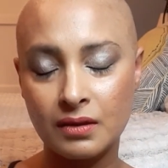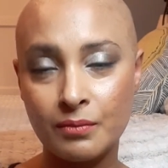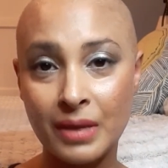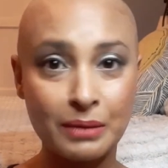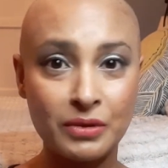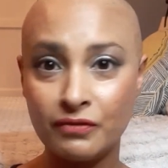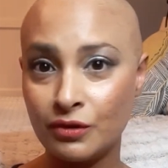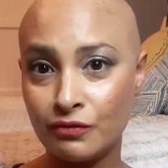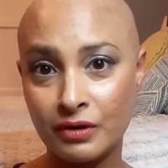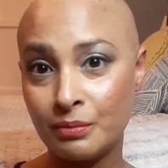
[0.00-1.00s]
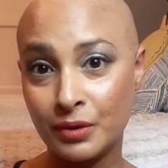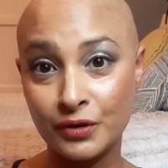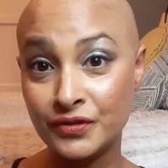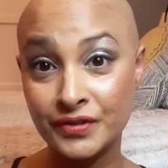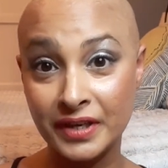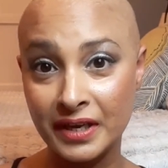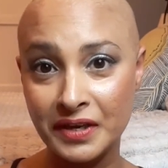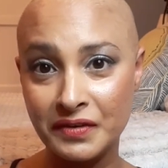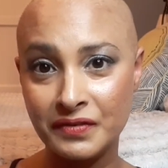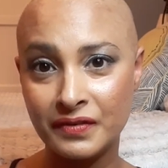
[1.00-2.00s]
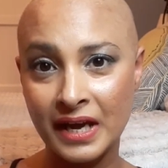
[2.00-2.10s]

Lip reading: made me feel very positive.